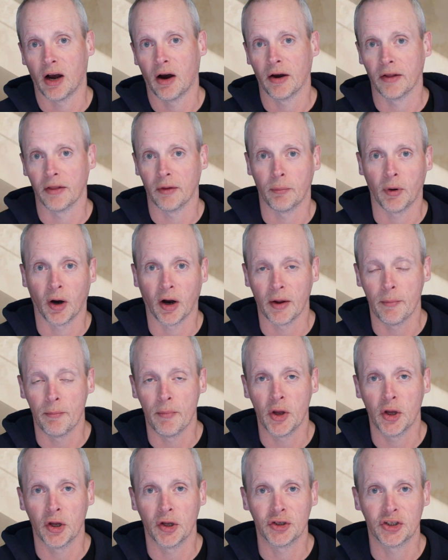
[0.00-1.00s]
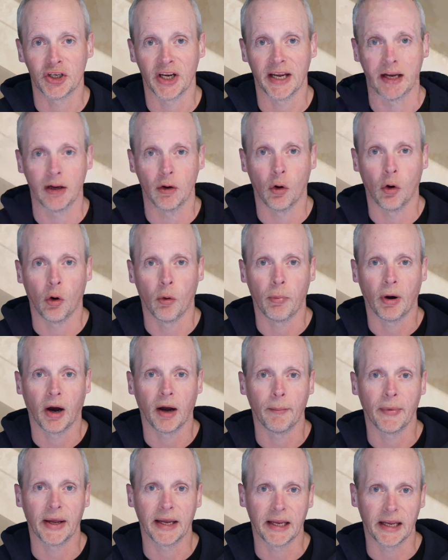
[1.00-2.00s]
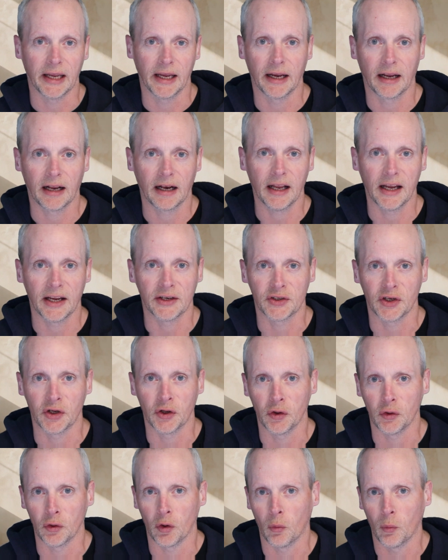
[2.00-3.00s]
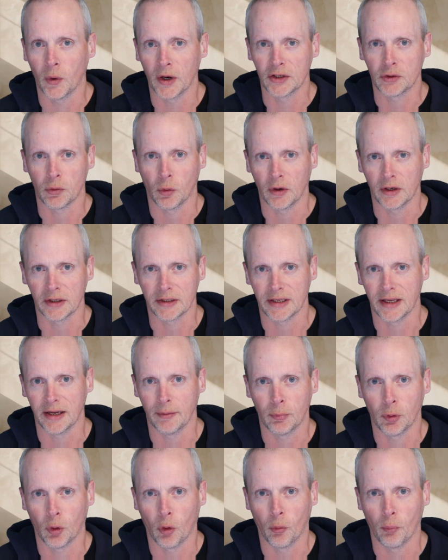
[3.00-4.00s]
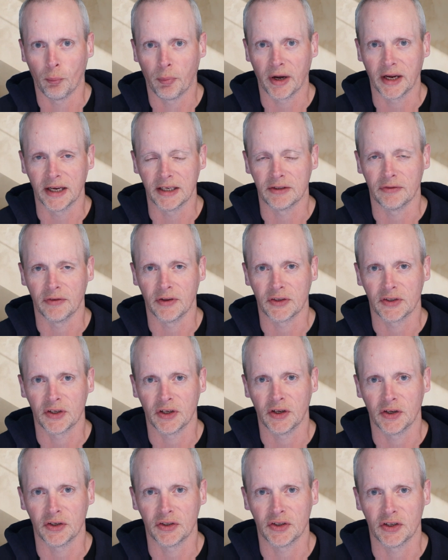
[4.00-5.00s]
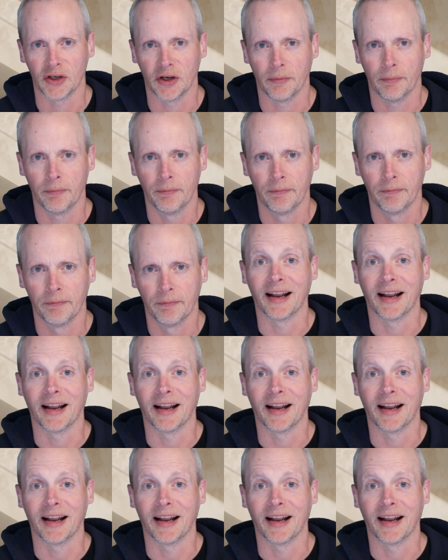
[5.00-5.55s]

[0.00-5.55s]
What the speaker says: either by merging or by making it clear to Google which one is the important page for the search term,